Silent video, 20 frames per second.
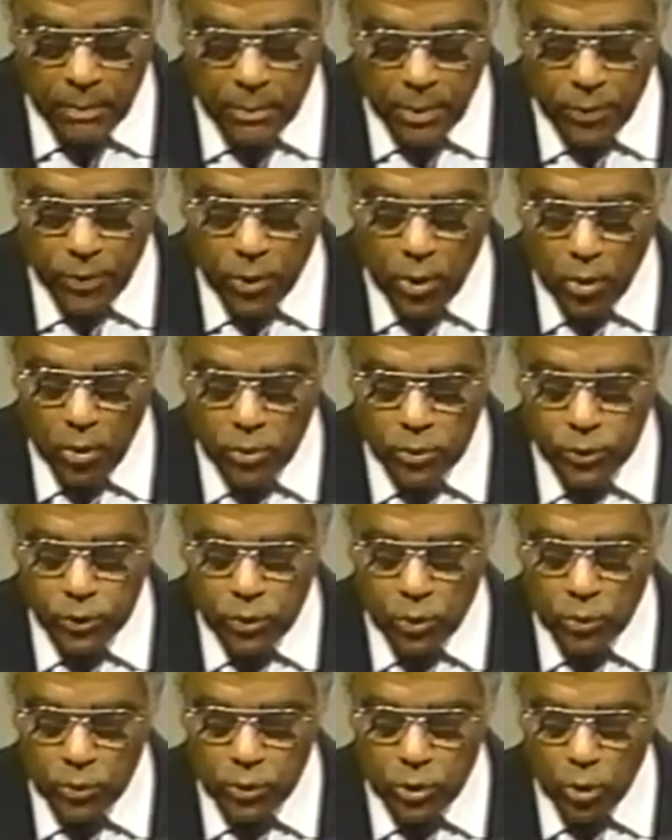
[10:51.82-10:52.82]
But
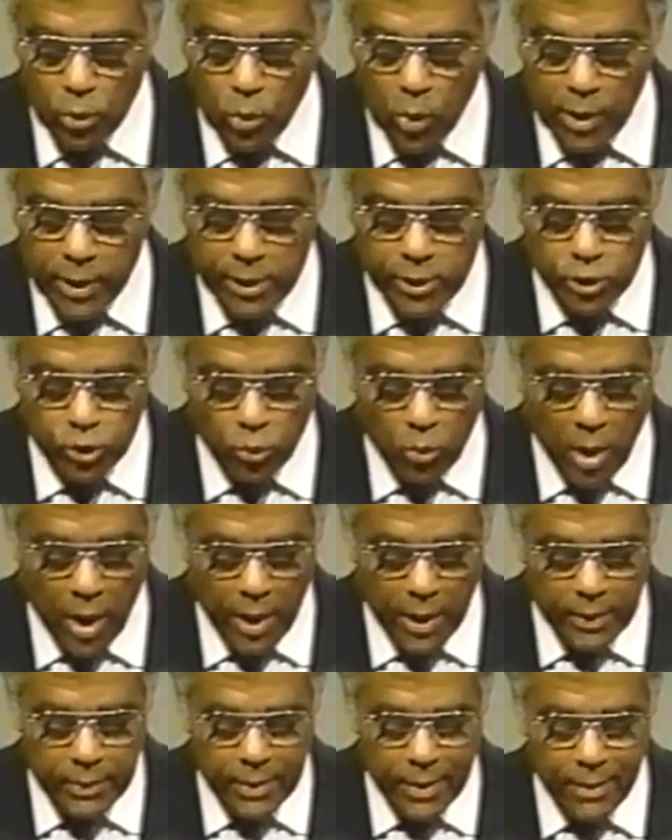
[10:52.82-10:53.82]
those who do what is
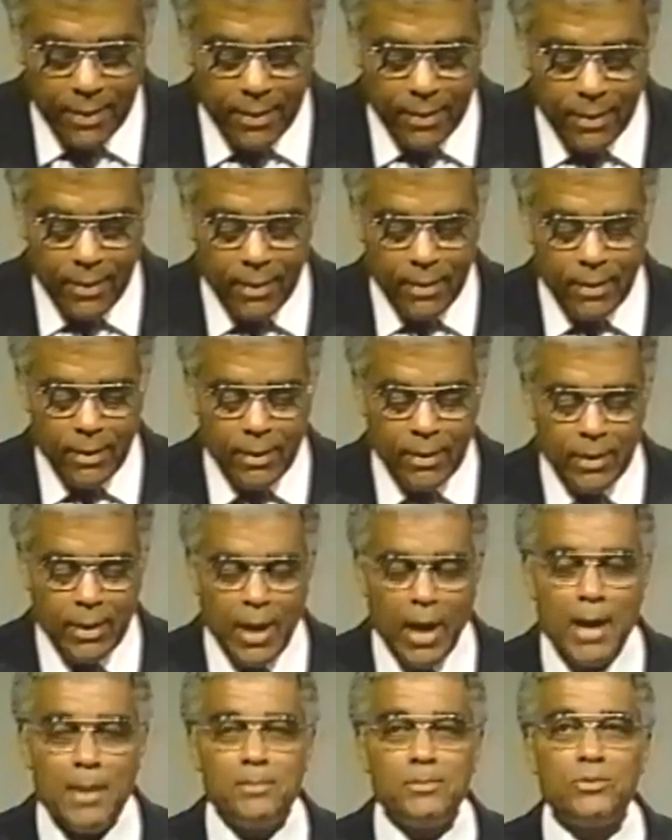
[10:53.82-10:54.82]
right
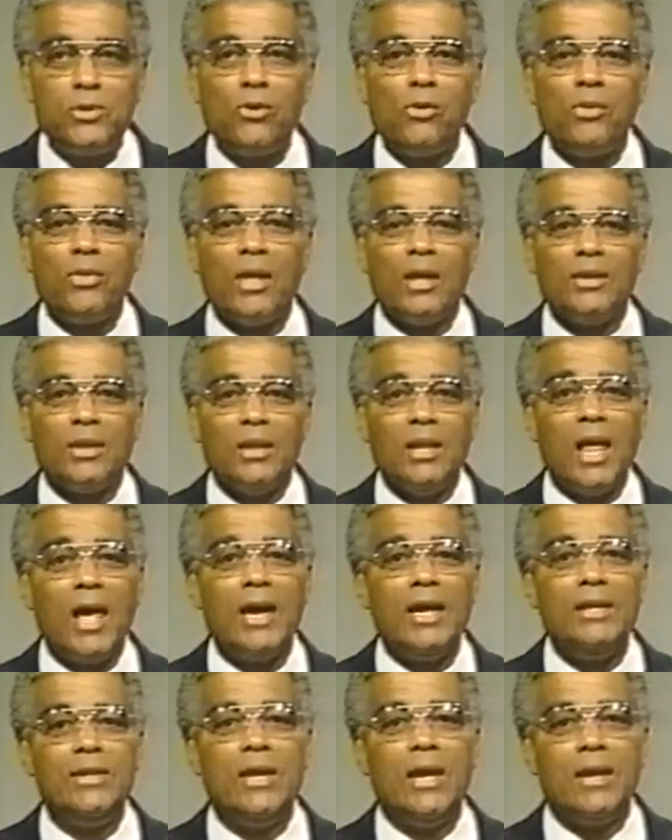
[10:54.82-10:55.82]
come to the
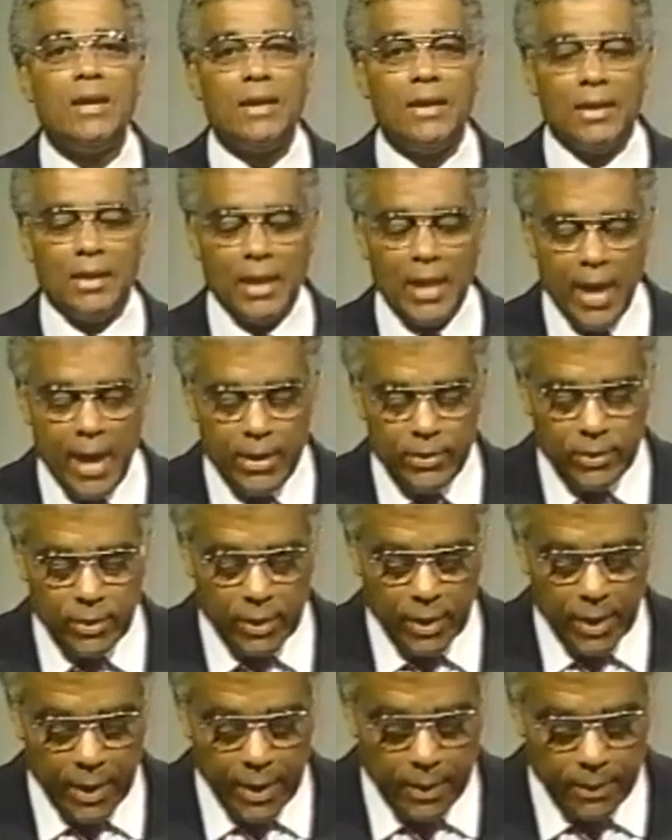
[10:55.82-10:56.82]
light
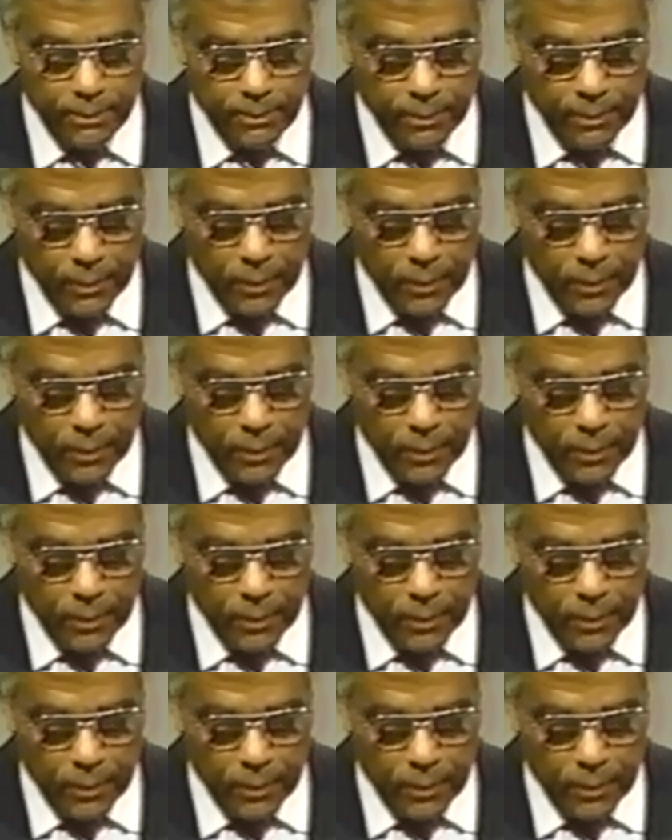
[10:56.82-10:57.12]
gladly,